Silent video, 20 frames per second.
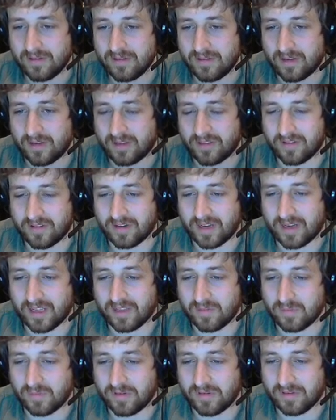I thought
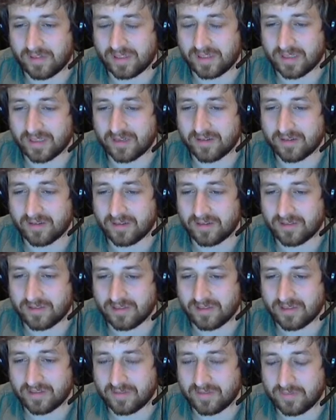Alu put a link there and it
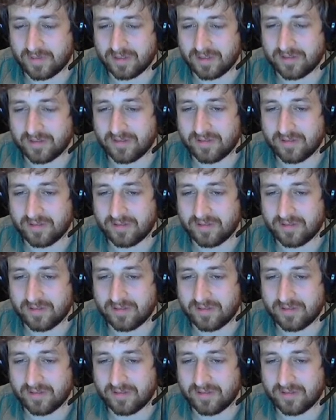just disappeared.